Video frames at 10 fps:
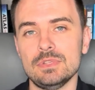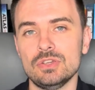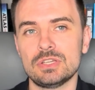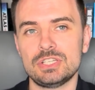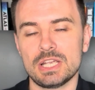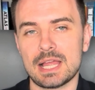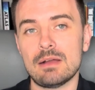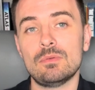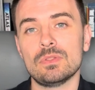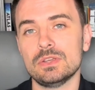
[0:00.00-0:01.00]
you can check
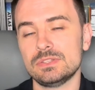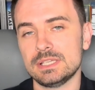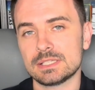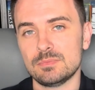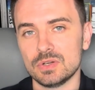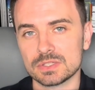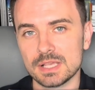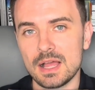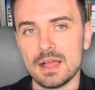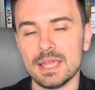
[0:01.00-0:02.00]
out what those 6 books
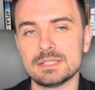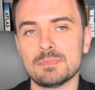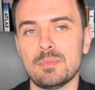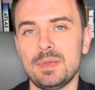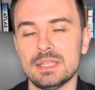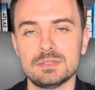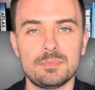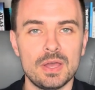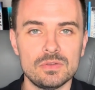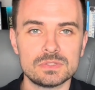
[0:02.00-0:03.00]
are. It's my pinned
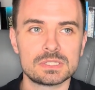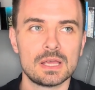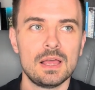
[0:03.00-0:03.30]
post.